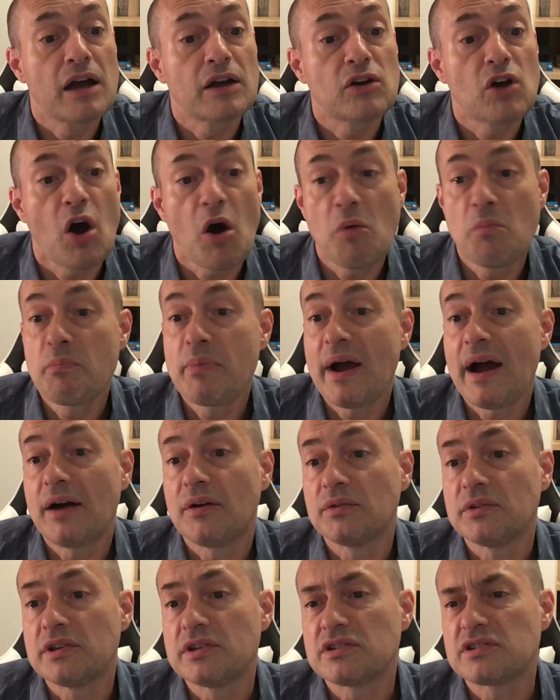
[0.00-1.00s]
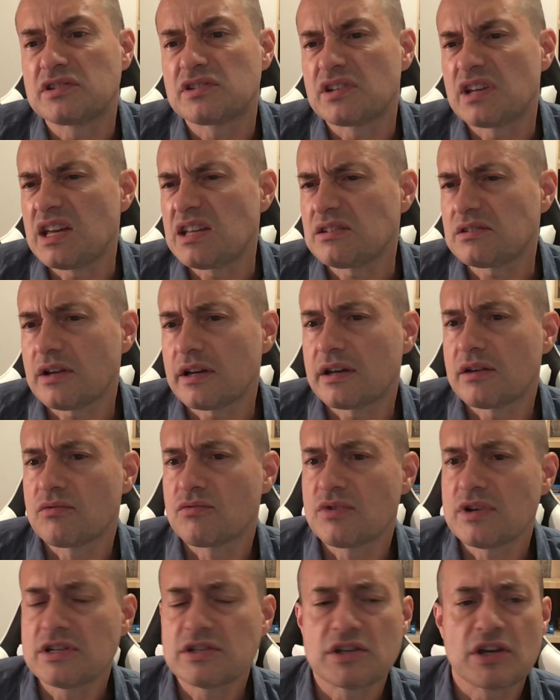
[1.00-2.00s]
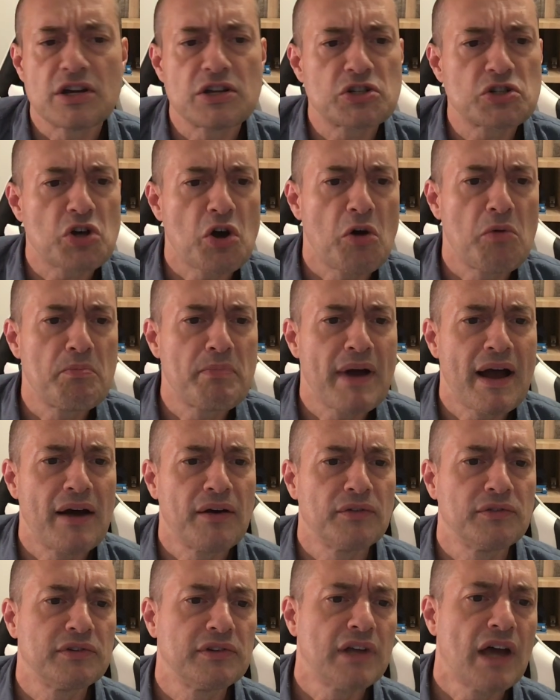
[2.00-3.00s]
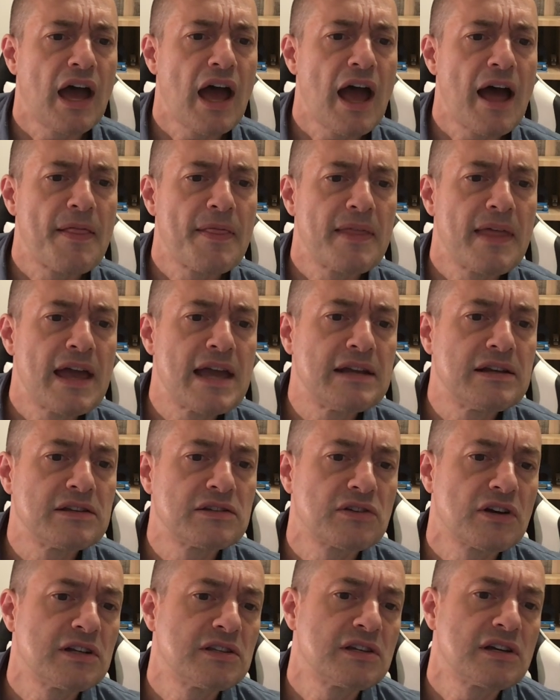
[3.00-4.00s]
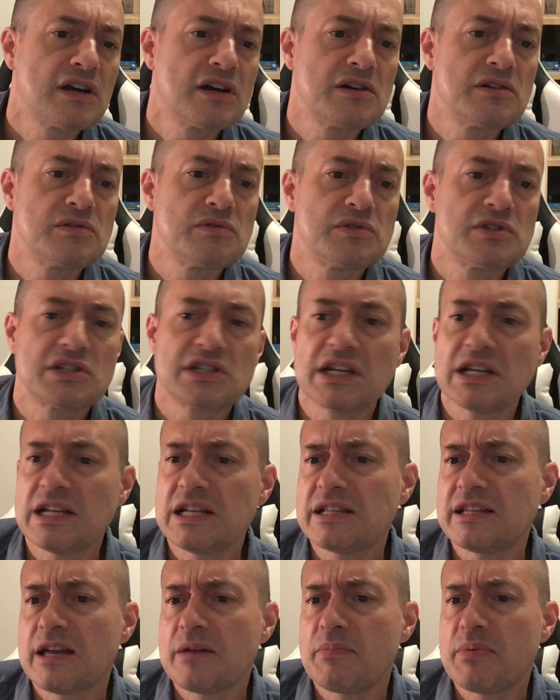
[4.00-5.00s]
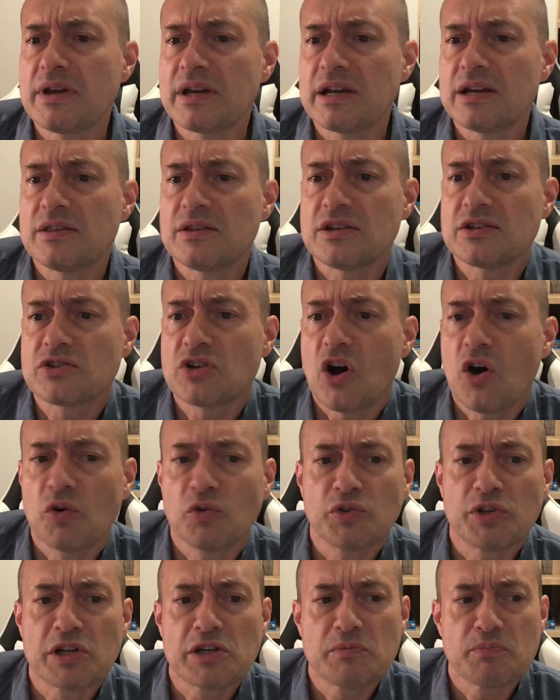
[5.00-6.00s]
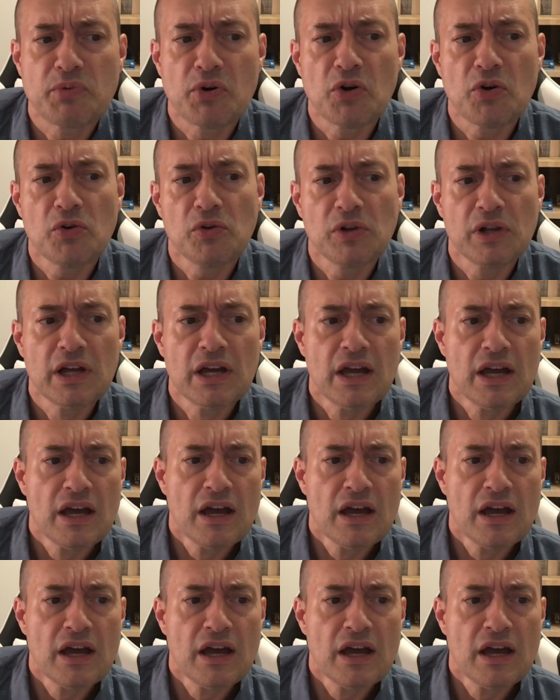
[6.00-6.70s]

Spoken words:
compound. It's like a research compound, and they decide to go skinny dipping in this holding pool.